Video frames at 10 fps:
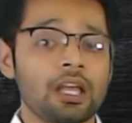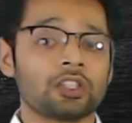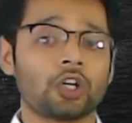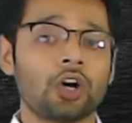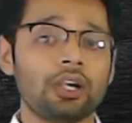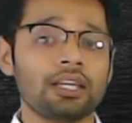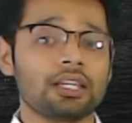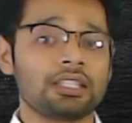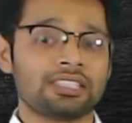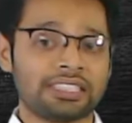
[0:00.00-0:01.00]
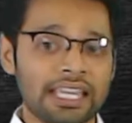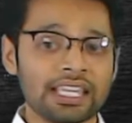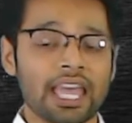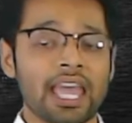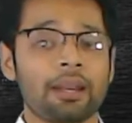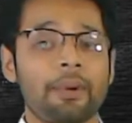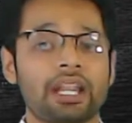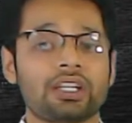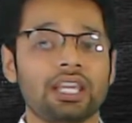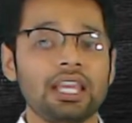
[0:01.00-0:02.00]
third zinc air
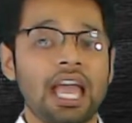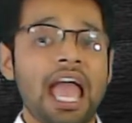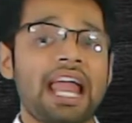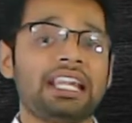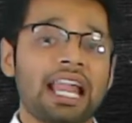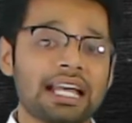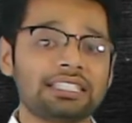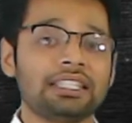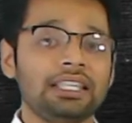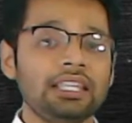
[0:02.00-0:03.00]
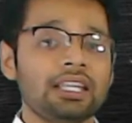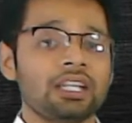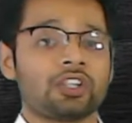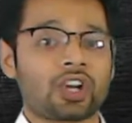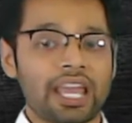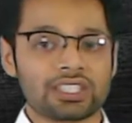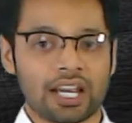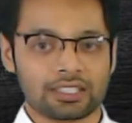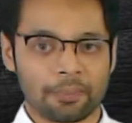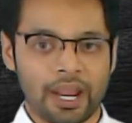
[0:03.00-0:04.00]
battery, and lastly dry
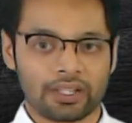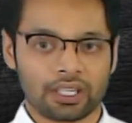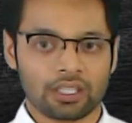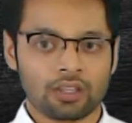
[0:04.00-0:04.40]
charge battery.